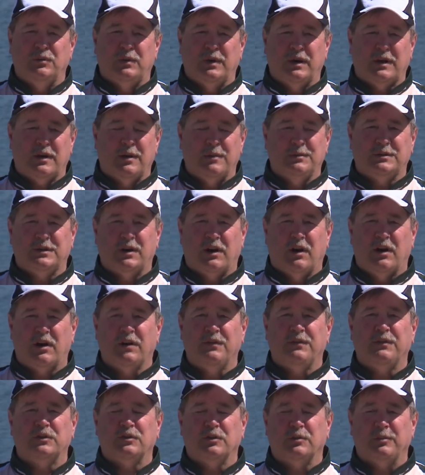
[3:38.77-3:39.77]
when it comes to
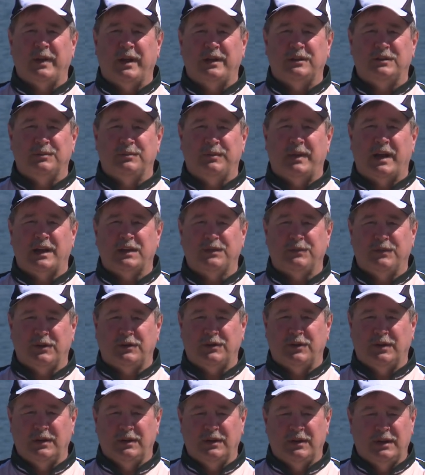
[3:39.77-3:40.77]
artificial baits and bass
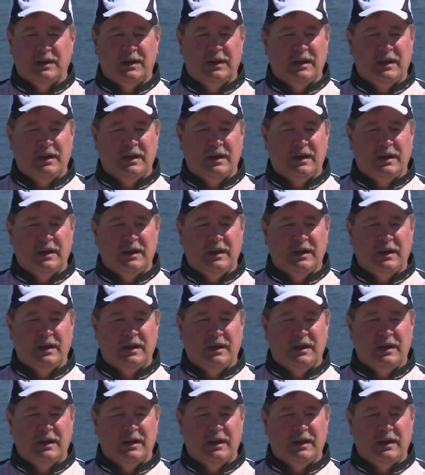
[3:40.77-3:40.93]
fishing.